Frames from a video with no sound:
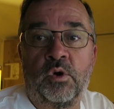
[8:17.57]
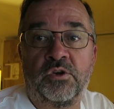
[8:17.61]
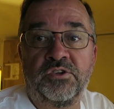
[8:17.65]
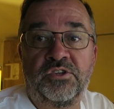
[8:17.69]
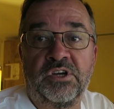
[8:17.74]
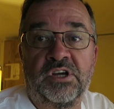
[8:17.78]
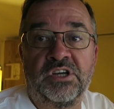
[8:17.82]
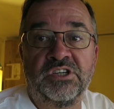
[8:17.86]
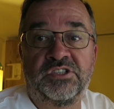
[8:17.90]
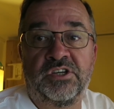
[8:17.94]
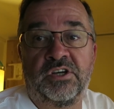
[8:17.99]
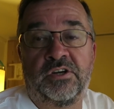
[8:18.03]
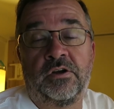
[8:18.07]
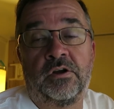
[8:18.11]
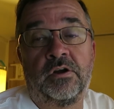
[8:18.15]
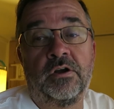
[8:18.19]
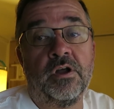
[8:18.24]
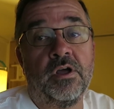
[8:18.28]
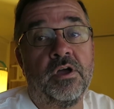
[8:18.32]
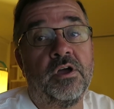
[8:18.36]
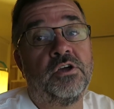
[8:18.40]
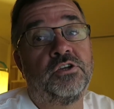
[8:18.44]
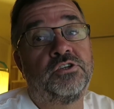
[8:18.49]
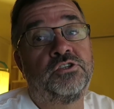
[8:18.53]
want to consider
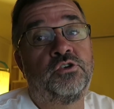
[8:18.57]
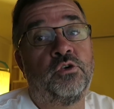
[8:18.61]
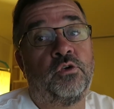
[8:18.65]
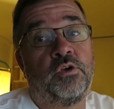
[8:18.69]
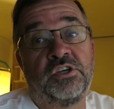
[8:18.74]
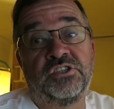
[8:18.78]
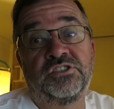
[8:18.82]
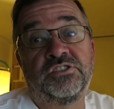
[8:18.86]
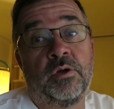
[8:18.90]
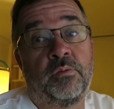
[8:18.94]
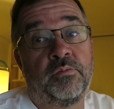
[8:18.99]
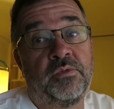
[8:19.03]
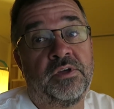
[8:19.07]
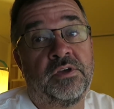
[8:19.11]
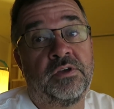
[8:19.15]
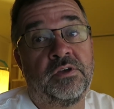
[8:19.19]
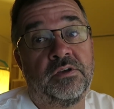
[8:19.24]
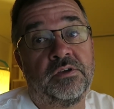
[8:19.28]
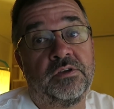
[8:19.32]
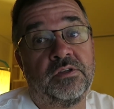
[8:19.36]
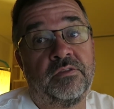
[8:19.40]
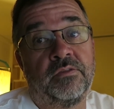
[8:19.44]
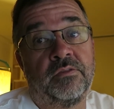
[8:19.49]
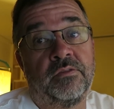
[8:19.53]
doing
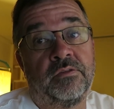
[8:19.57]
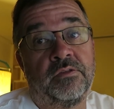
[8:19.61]
something